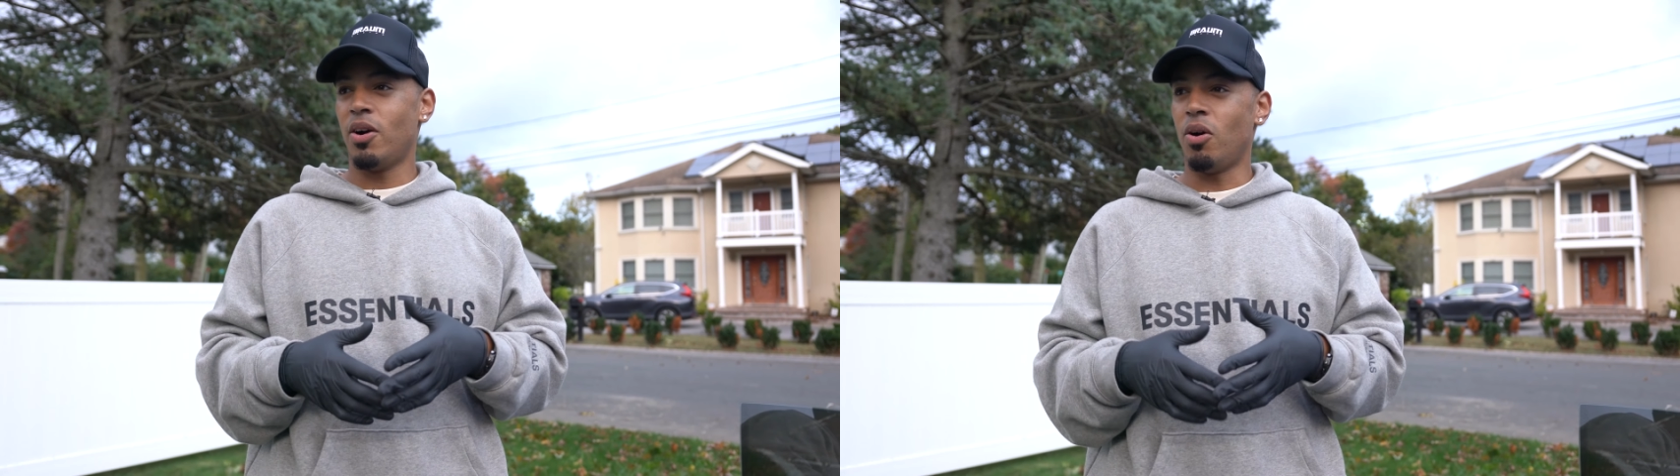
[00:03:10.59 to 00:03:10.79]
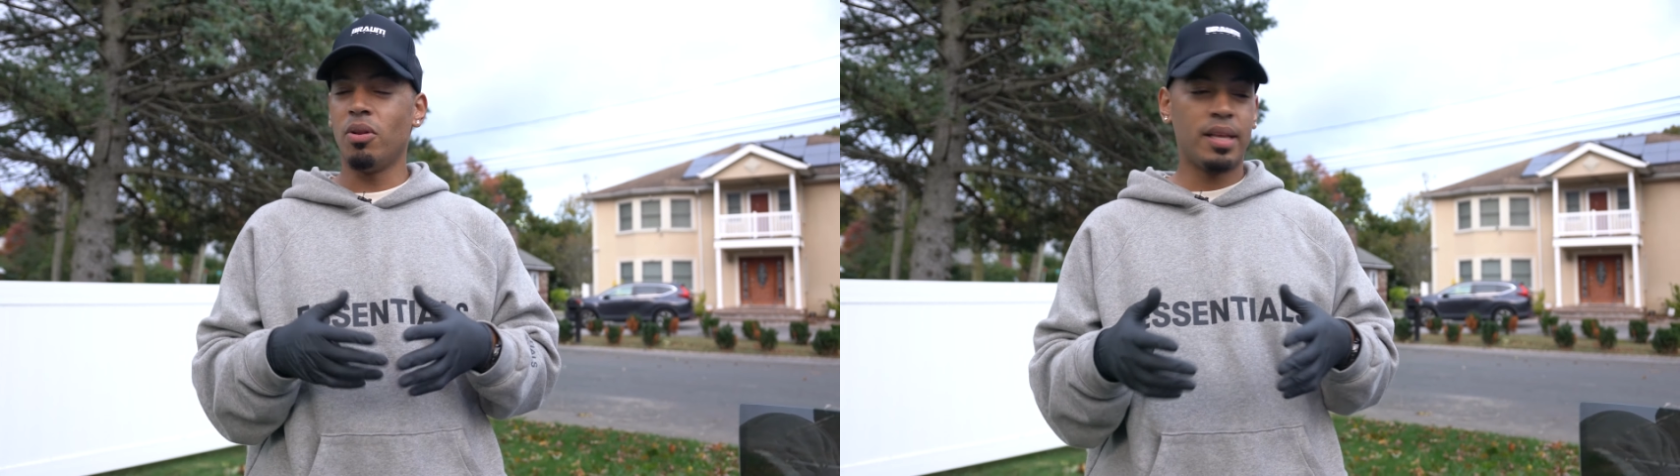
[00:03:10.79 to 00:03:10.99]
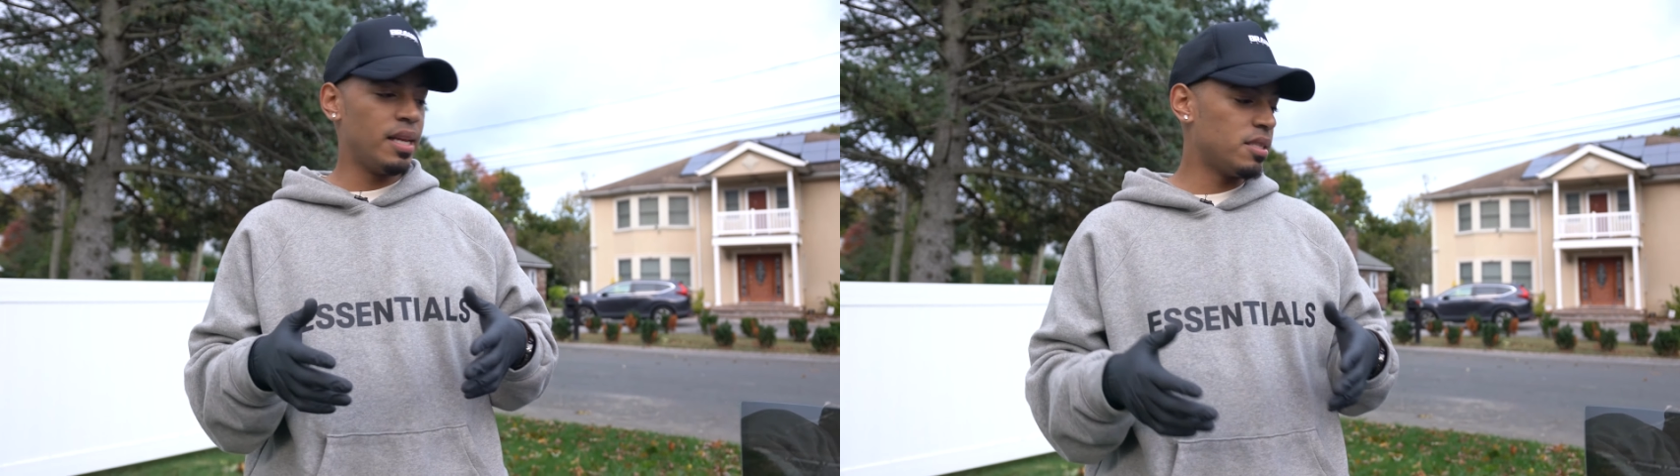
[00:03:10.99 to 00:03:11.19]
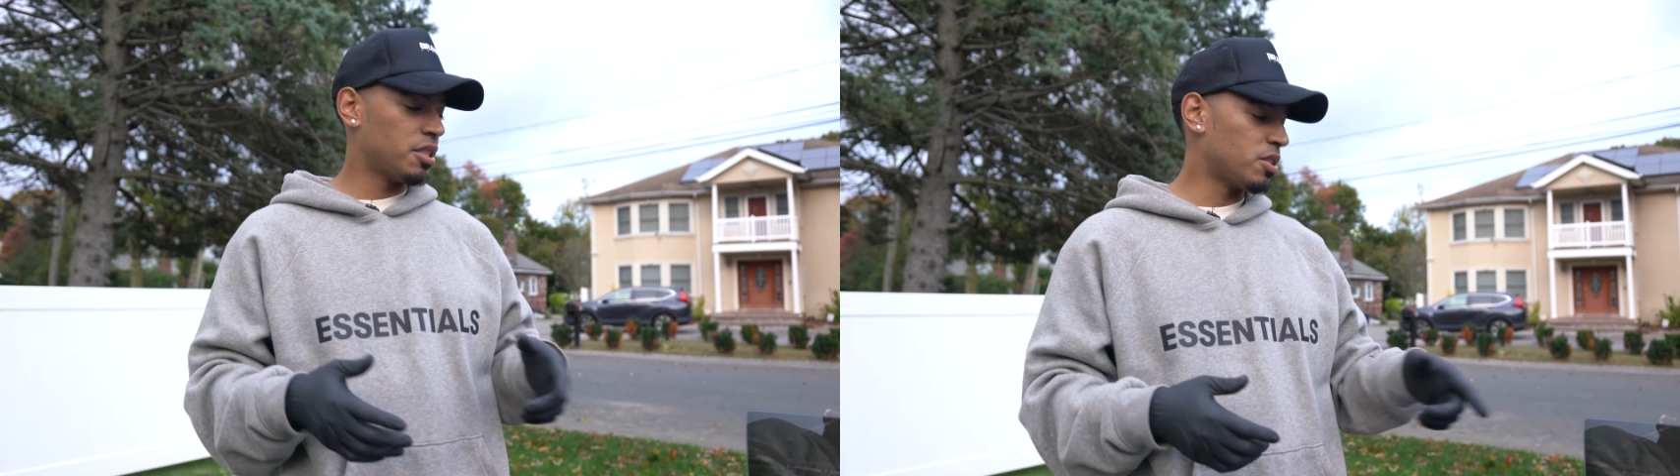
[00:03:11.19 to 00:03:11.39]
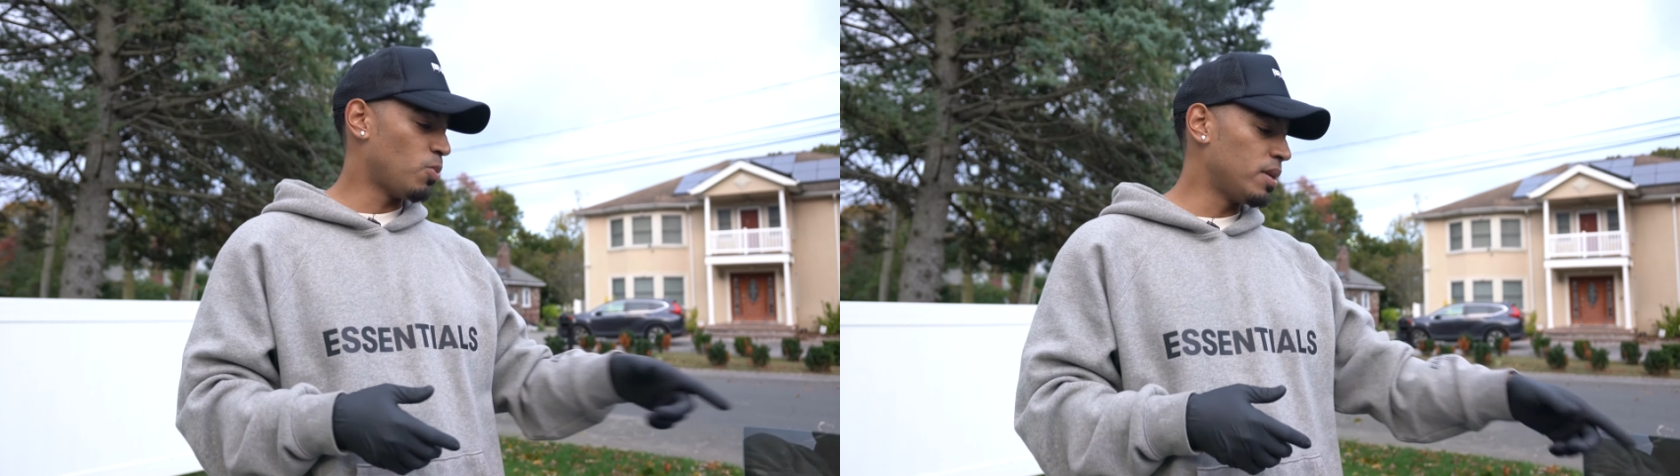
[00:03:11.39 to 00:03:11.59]
All it is
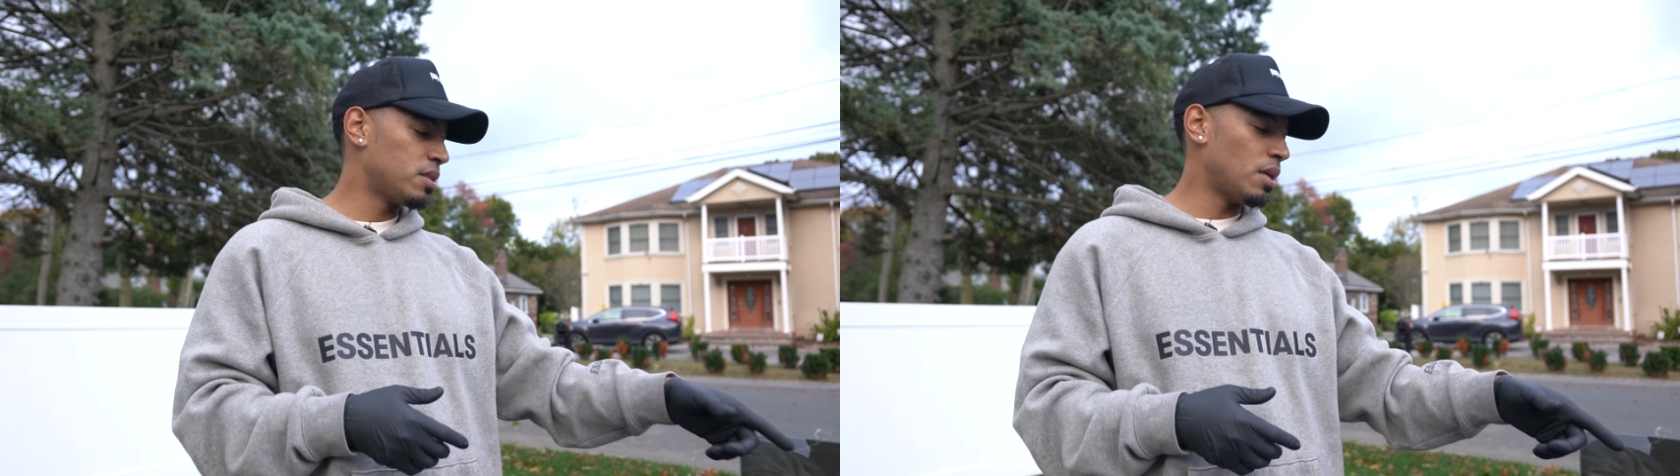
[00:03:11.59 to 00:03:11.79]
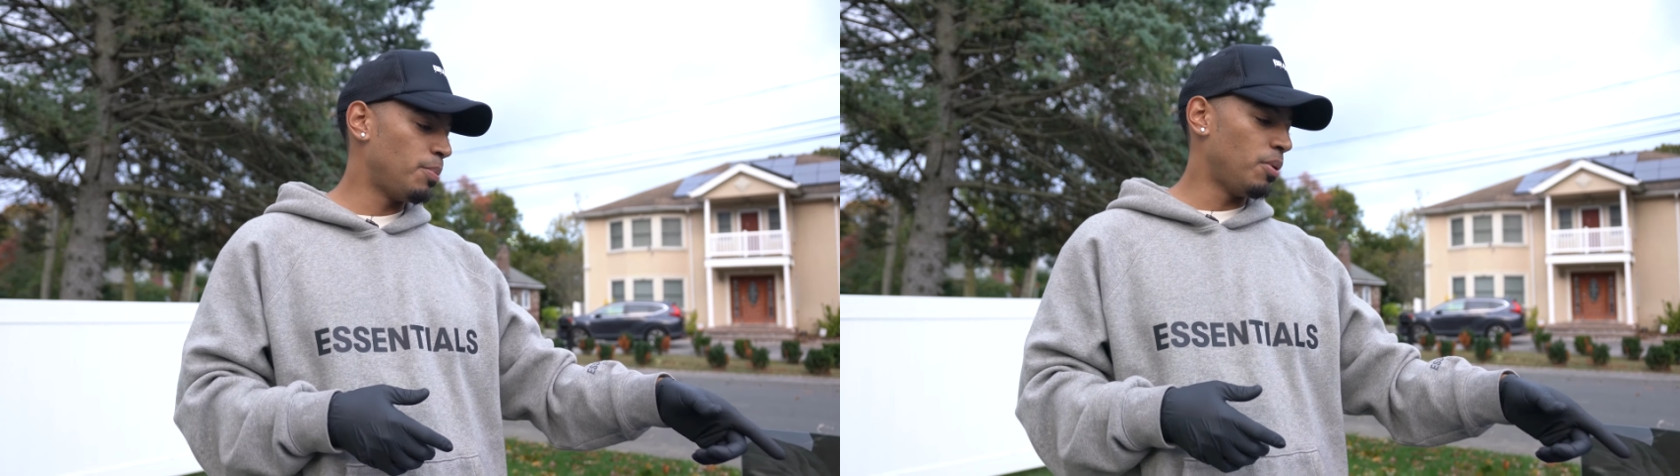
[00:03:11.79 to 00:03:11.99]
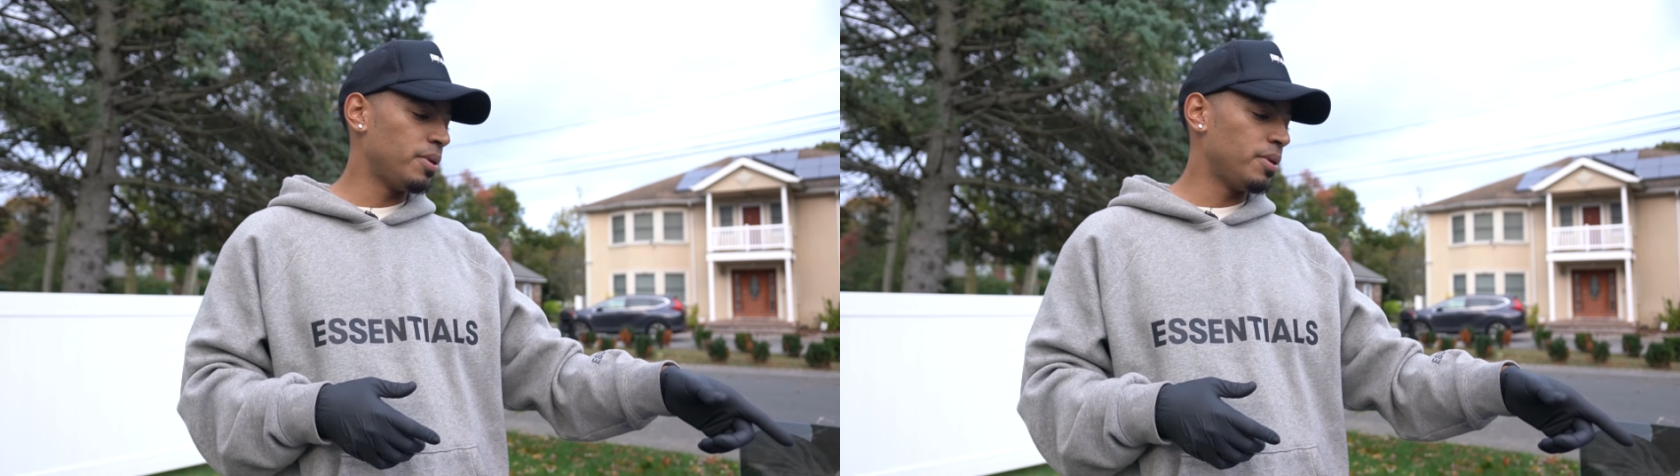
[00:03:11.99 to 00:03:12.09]
just one simple